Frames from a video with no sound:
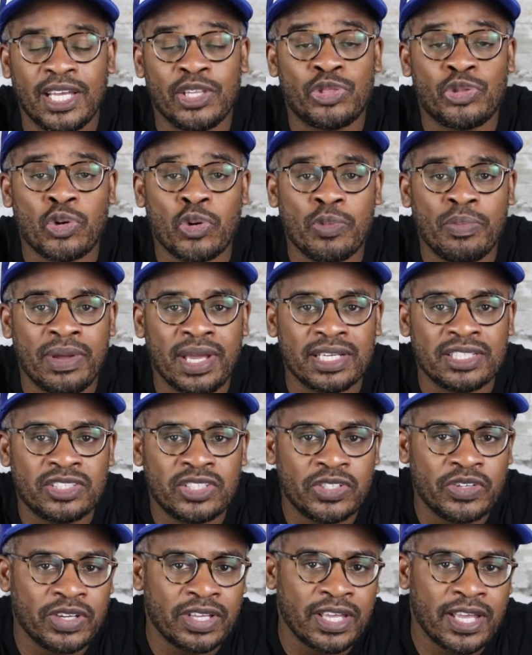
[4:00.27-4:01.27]
throwback
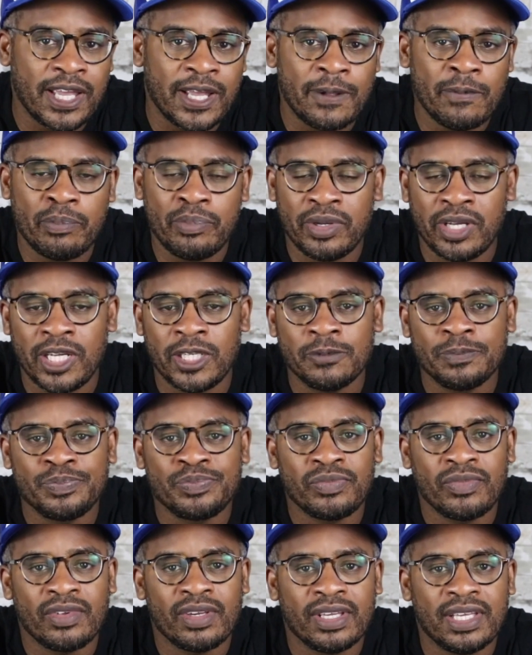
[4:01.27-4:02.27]
center game, but
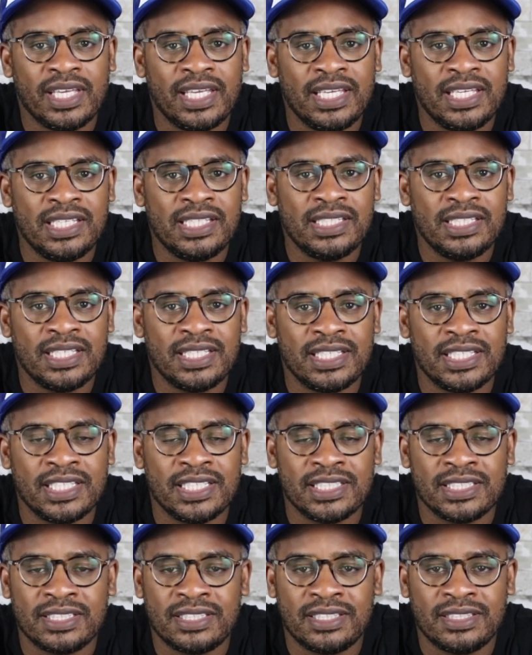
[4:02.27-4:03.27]
he
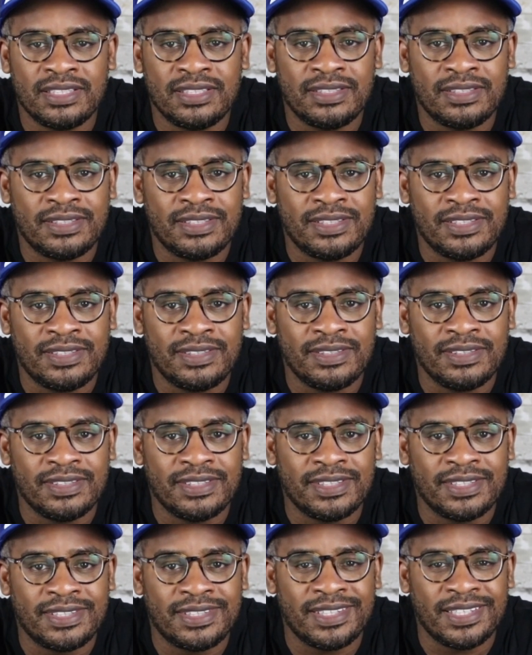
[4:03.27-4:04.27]
is
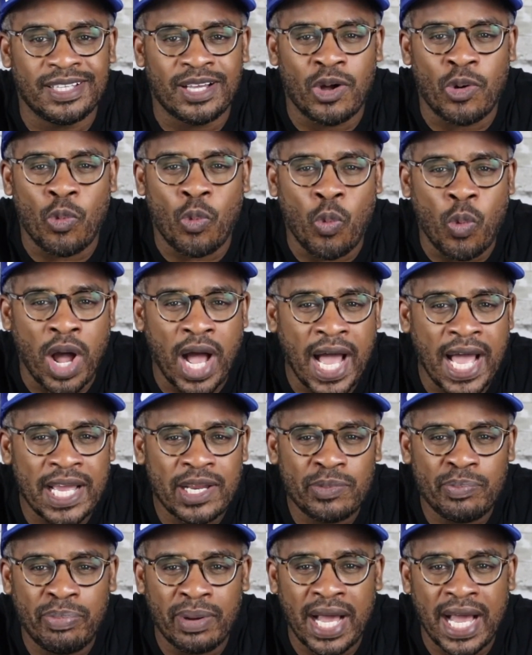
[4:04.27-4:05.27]
a
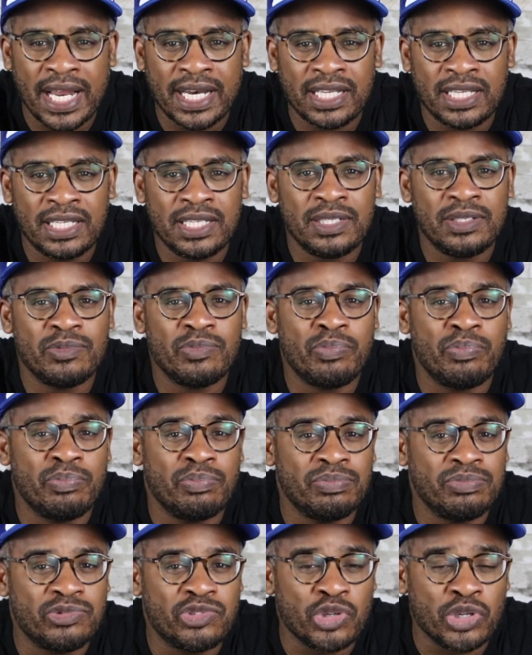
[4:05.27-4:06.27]
wide body,
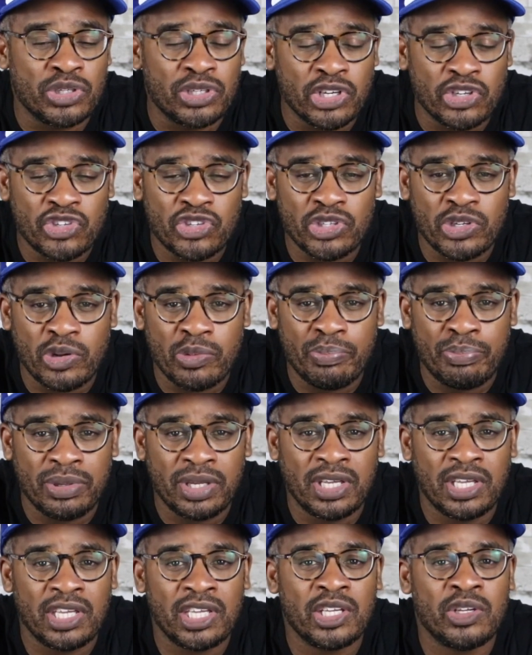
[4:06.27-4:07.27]
traditional
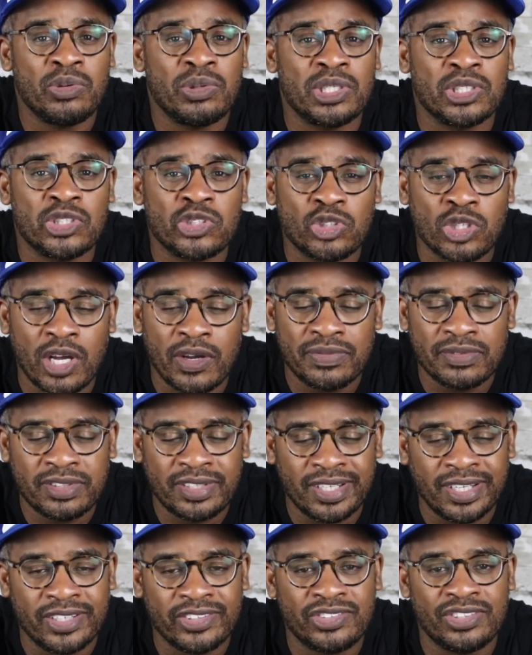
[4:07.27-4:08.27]
big with a soft
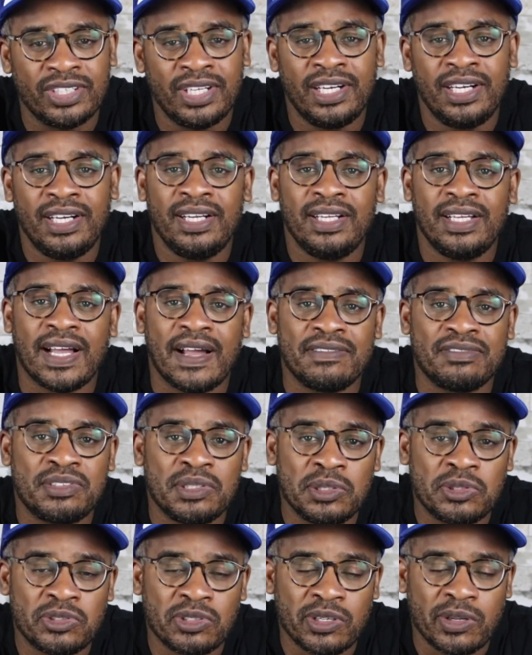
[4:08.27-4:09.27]
touch. I've
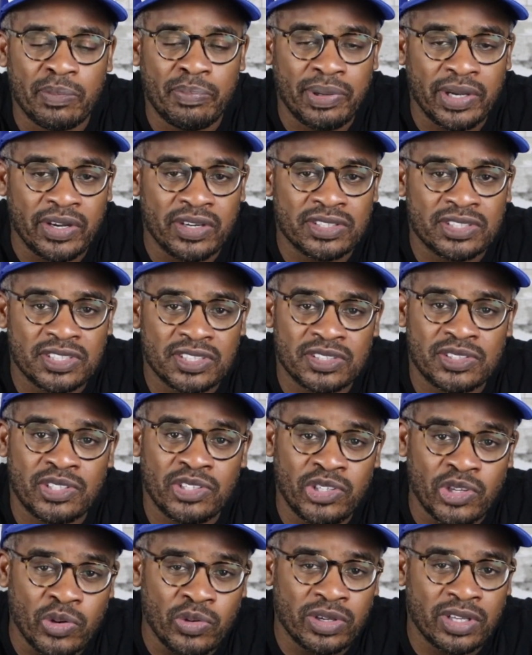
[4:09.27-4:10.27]
seen some comparisons to
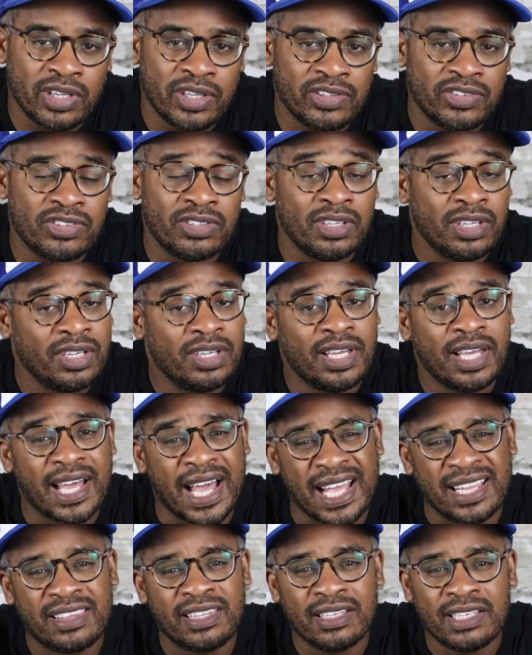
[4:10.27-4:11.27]
Jokic.
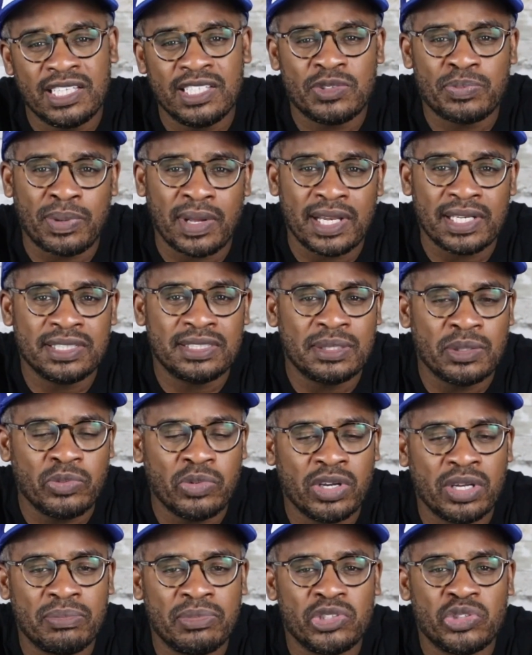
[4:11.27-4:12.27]
I think he's probably
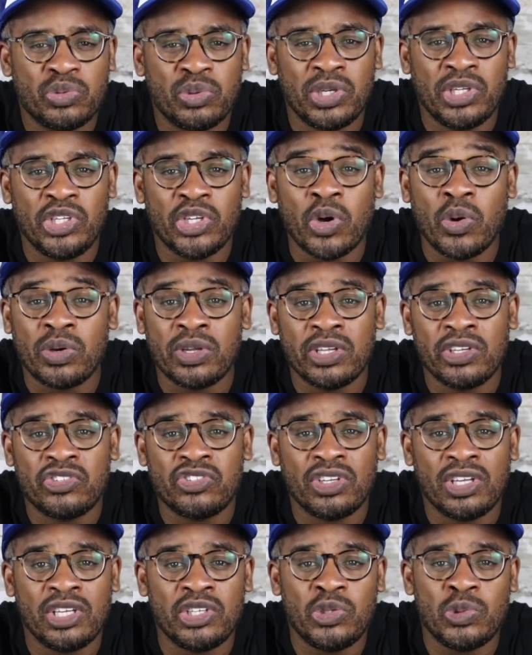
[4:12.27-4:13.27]
somewhere in between
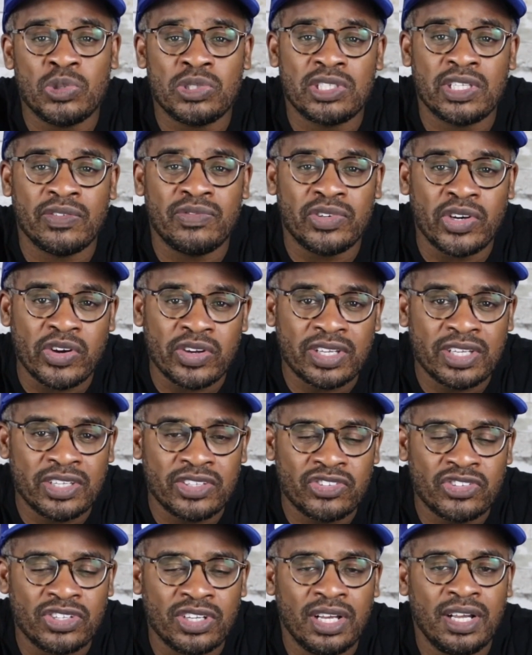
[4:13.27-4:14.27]
Jokic and Yusuf
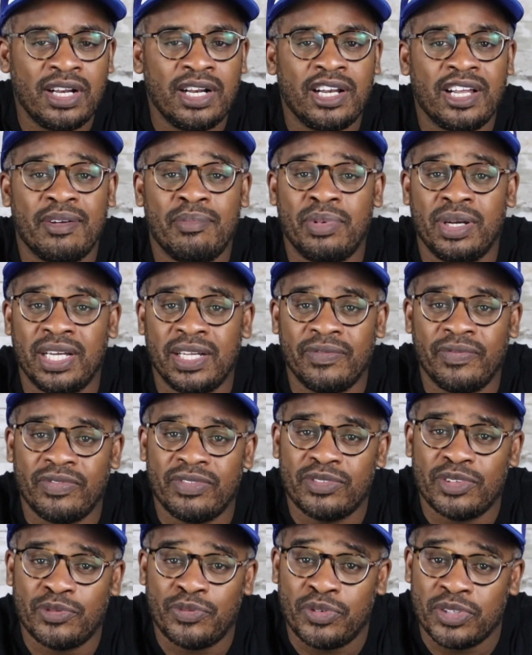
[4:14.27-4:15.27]
Nurkic, but
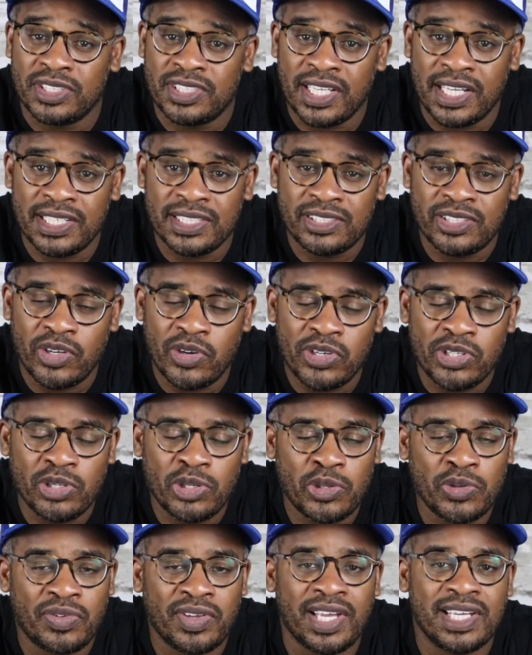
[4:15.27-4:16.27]
for San Antonio,
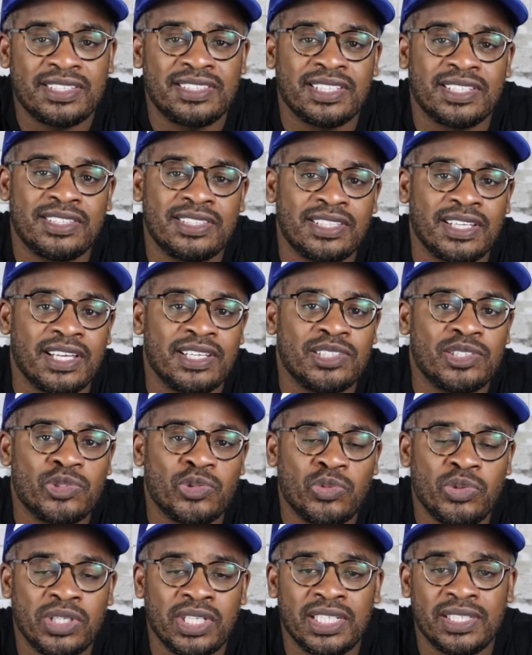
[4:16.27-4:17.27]
you've had success
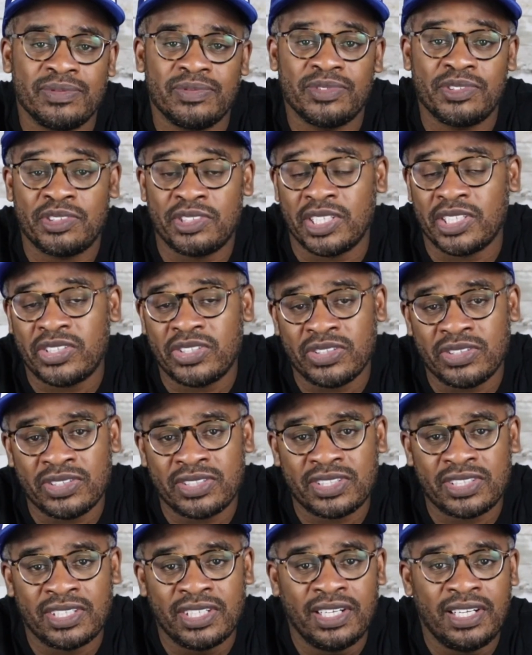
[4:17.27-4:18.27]
with
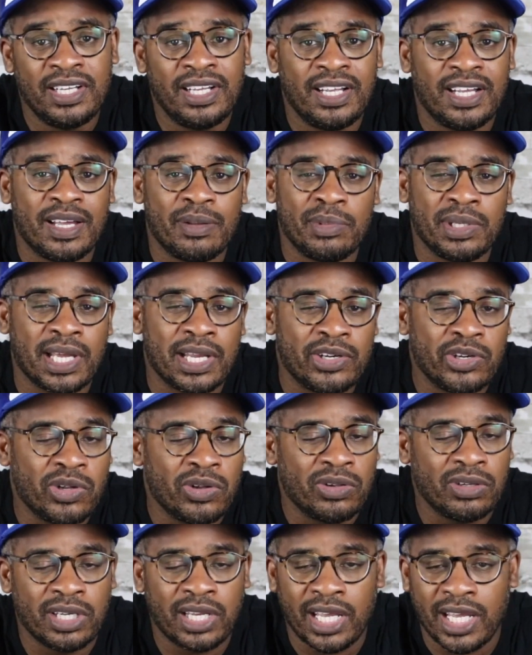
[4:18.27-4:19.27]
centers. I mean, I
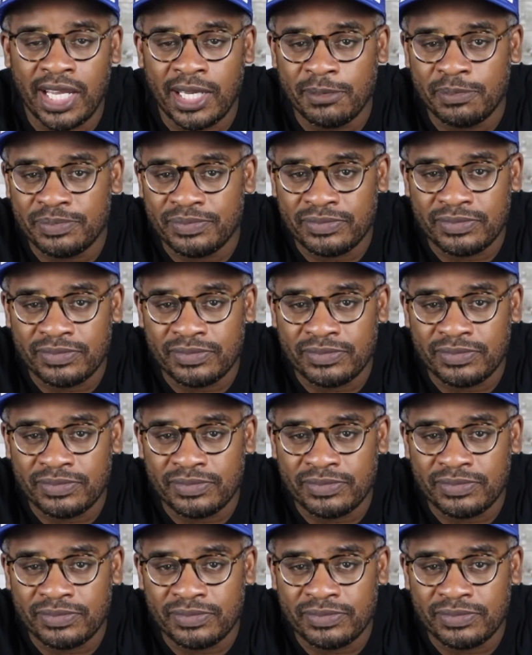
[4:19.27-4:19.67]
know that,